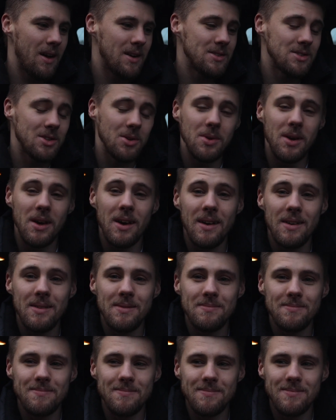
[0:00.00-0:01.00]
So yeah,
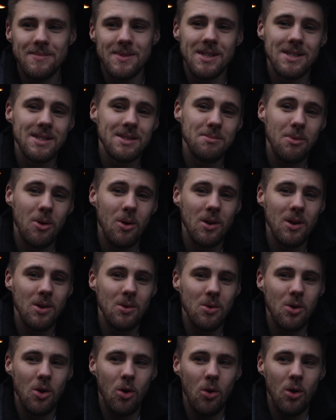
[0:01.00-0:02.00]
this is my
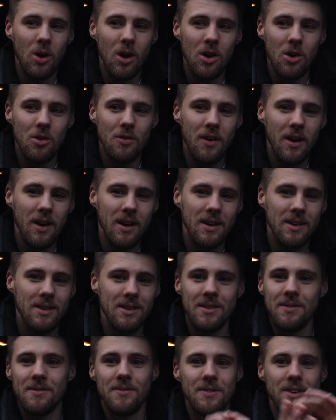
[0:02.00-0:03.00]
little coilover
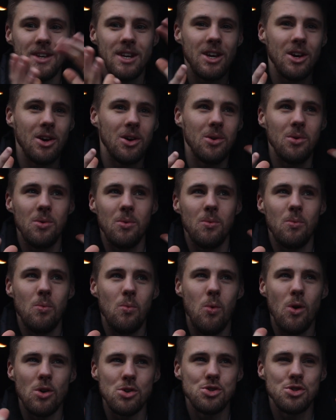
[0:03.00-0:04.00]
video.
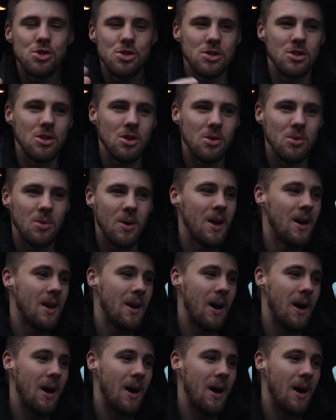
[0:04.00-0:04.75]
What should you do?